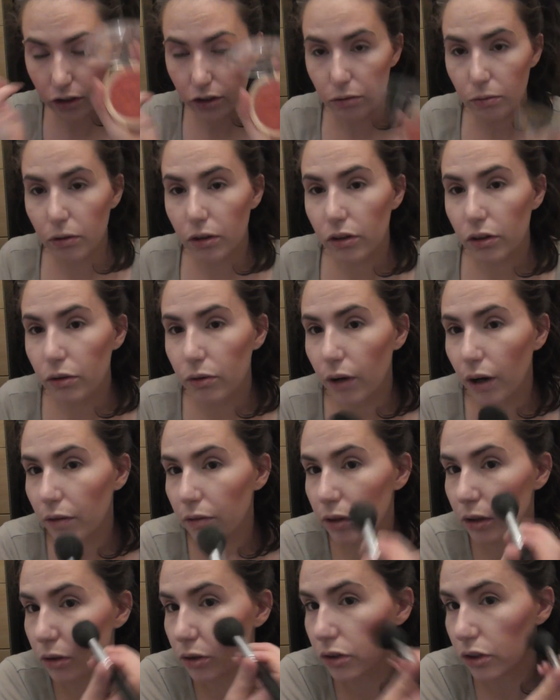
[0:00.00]
It's one of the
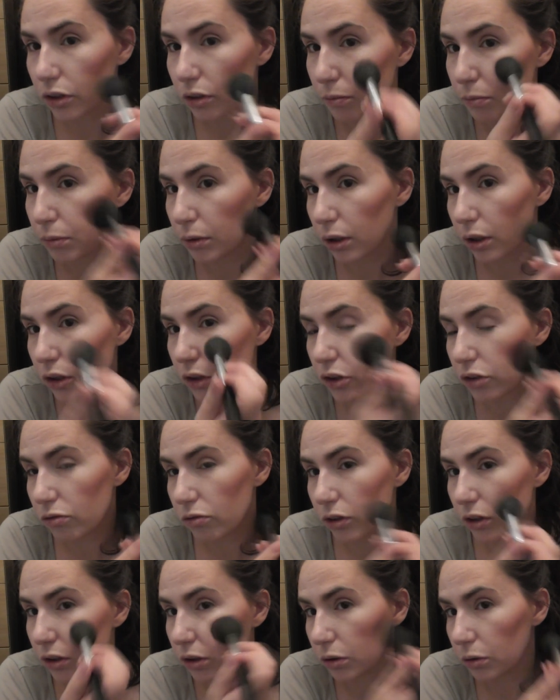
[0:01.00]
Revolution Blush
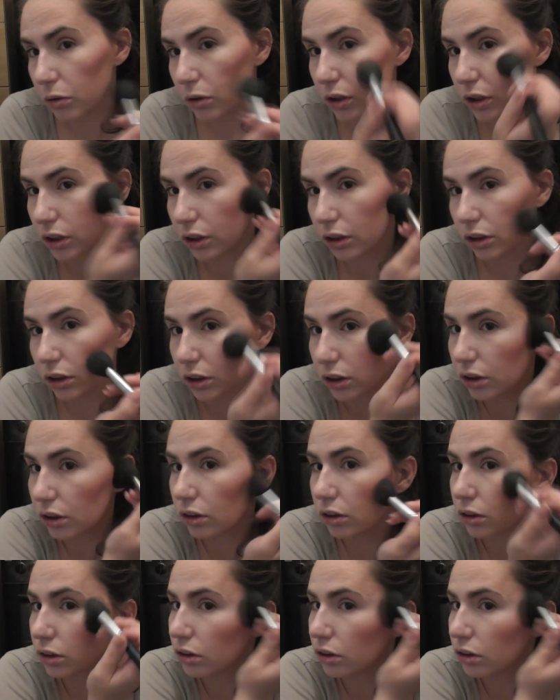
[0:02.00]
Reloadeds.